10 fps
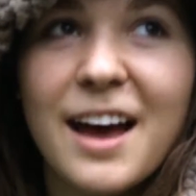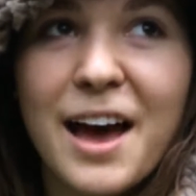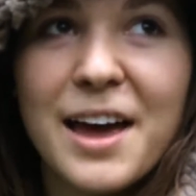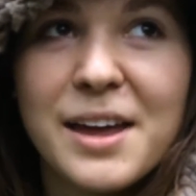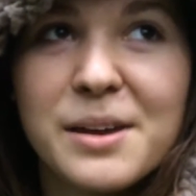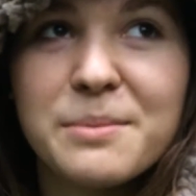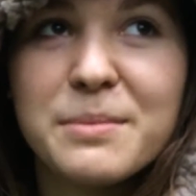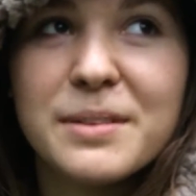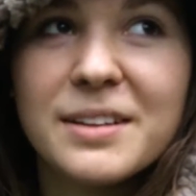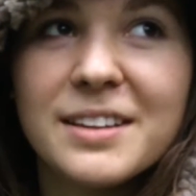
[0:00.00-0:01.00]
I
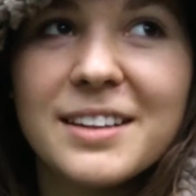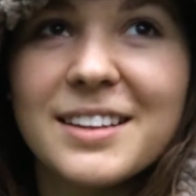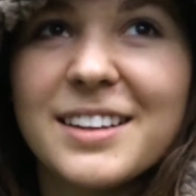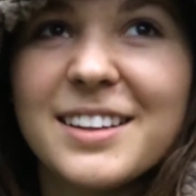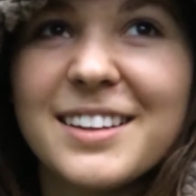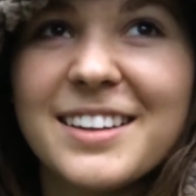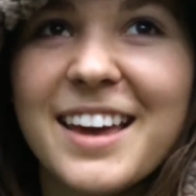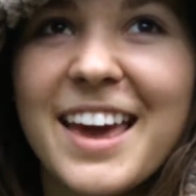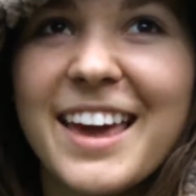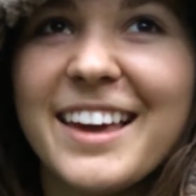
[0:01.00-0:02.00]
am
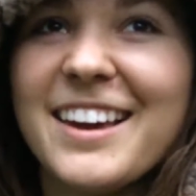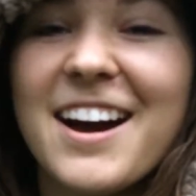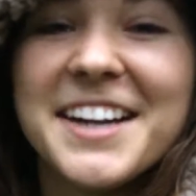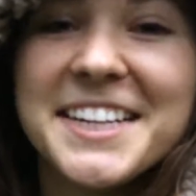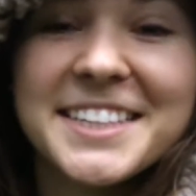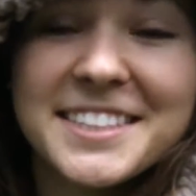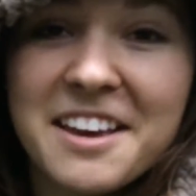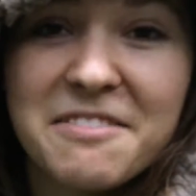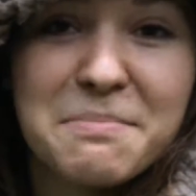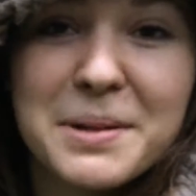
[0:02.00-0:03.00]
a goddess
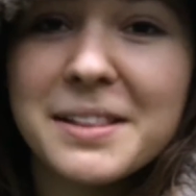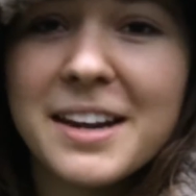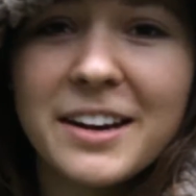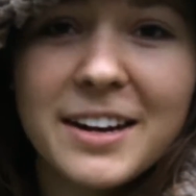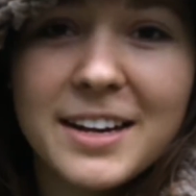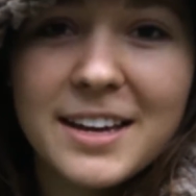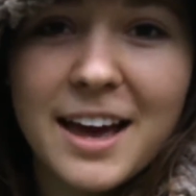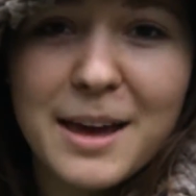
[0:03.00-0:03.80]
of polarity.